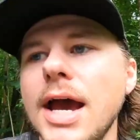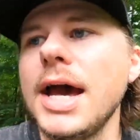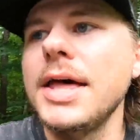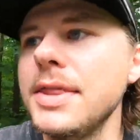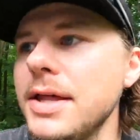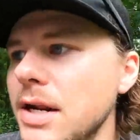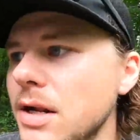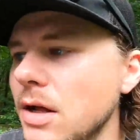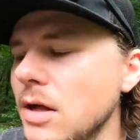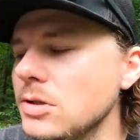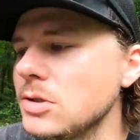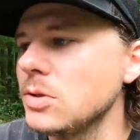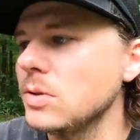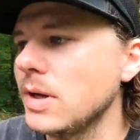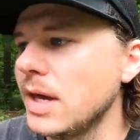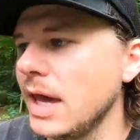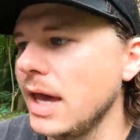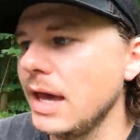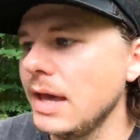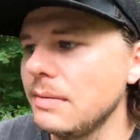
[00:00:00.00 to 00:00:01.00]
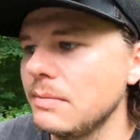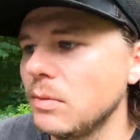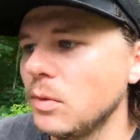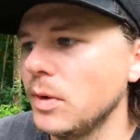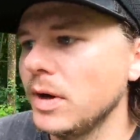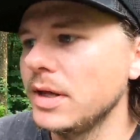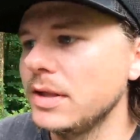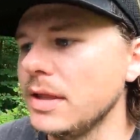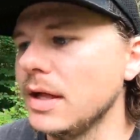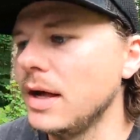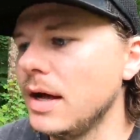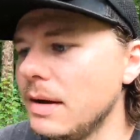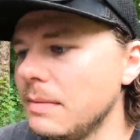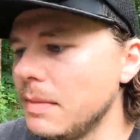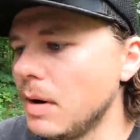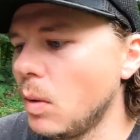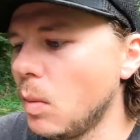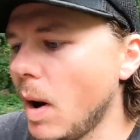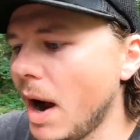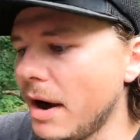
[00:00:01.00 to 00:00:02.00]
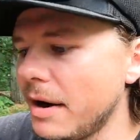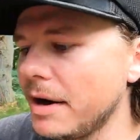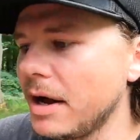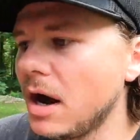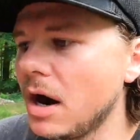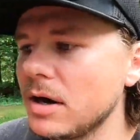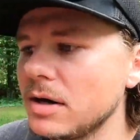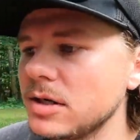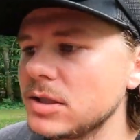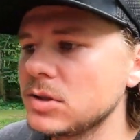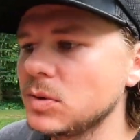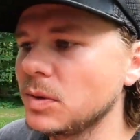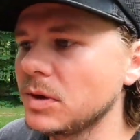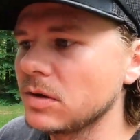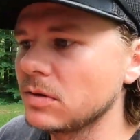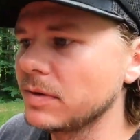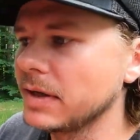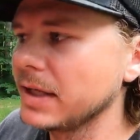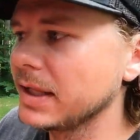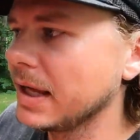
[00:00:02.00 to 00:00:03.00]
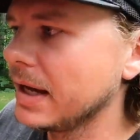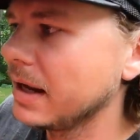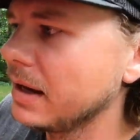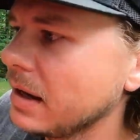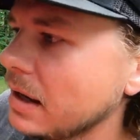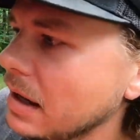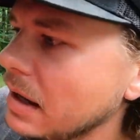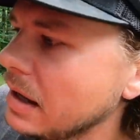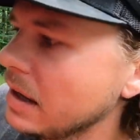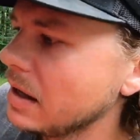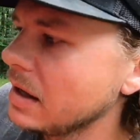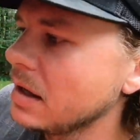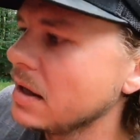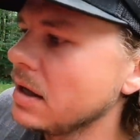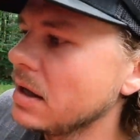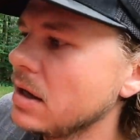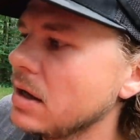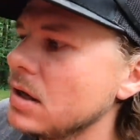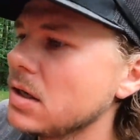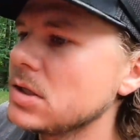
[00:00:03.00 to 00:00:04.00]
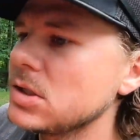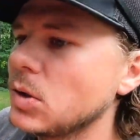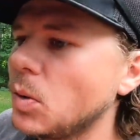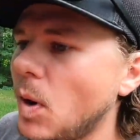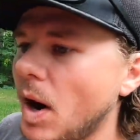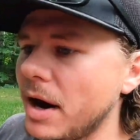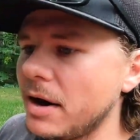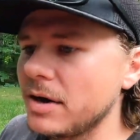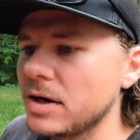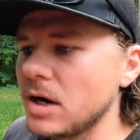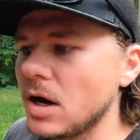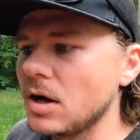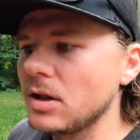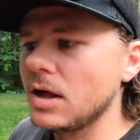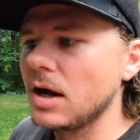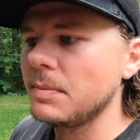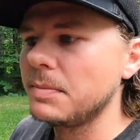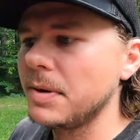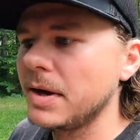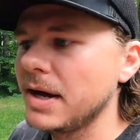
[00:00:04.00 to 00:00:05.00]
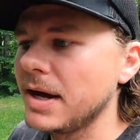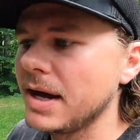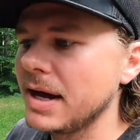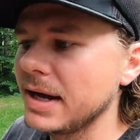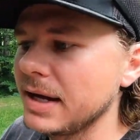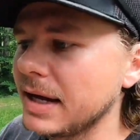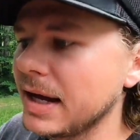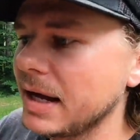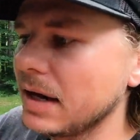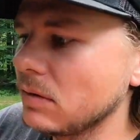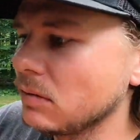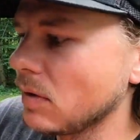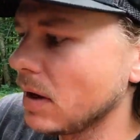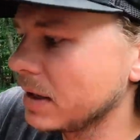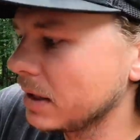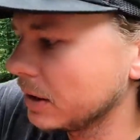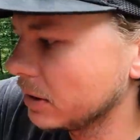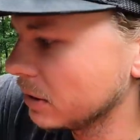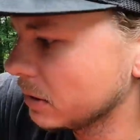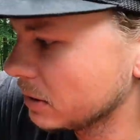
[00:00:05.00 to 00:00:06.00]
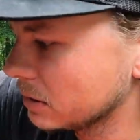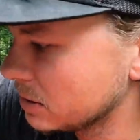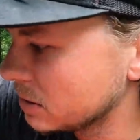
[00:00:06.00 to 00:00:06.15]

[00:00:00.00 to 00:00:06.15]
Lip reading: And then it also came with a wiring harness with a relay to wire it all up and get it running good.